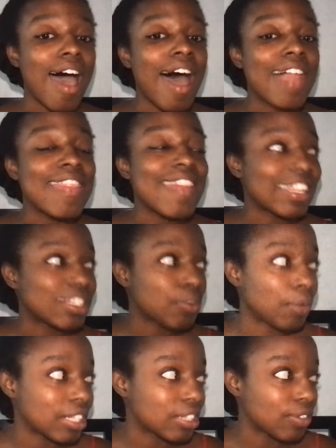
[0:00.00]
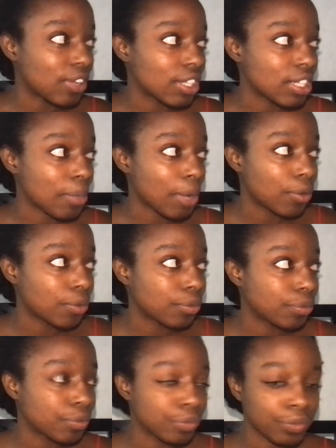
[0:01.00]
that's what this video is about.
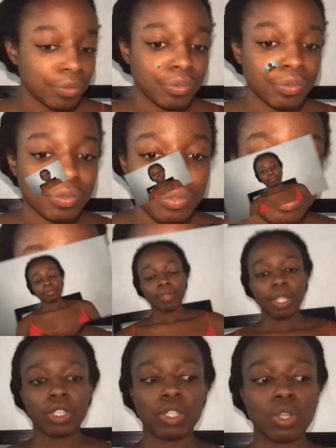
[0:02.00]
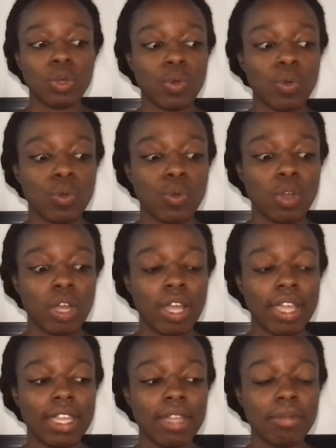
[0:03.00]
So I
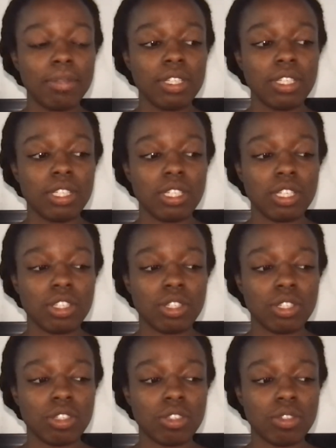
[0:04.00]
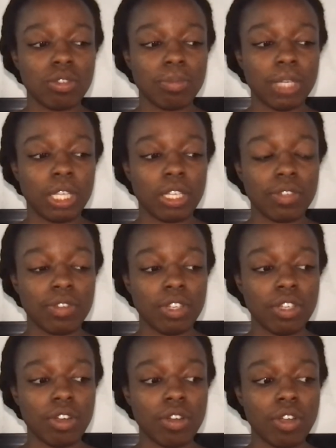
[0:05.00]
came to the decision to make this
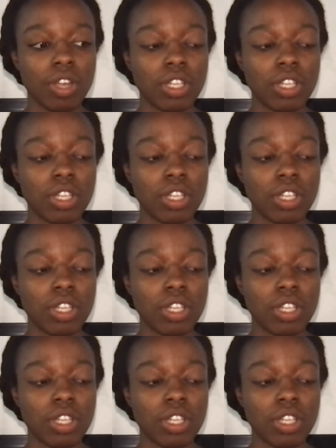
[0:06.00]
video